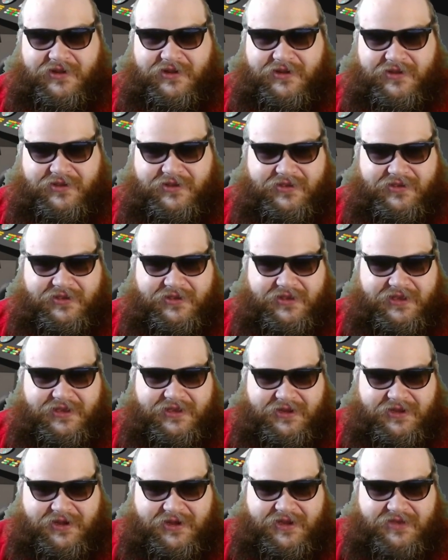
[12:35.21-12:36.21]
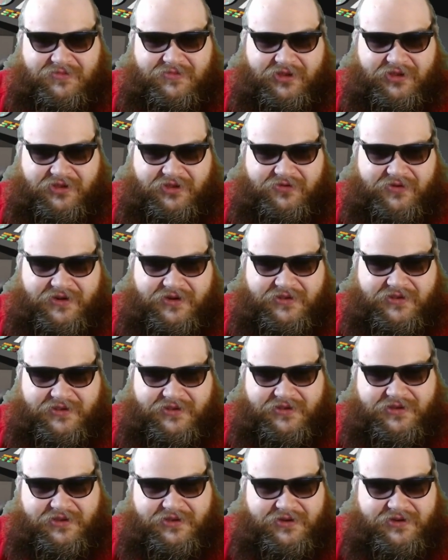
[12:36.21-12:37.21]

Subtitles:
Because he's saying, I am excretus,